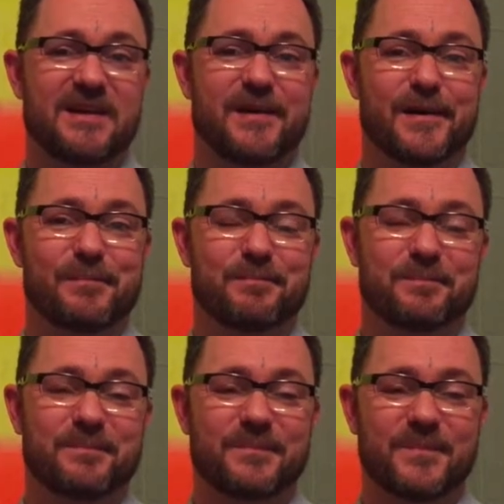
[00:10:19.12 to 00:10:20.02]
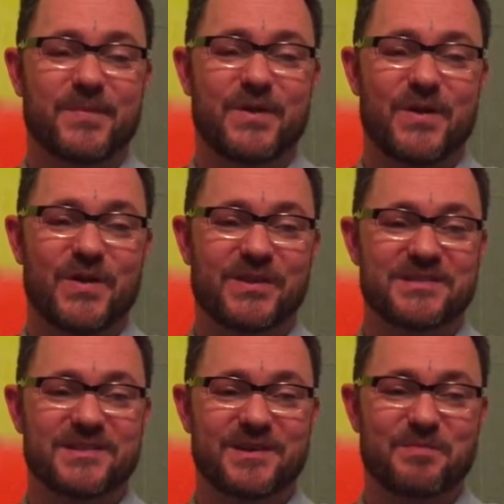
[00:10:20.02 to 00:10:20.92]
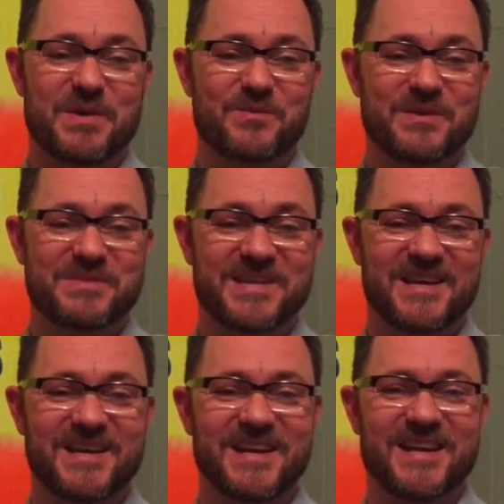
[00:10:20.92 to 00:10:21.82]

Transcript: Um, they're all listed on my website.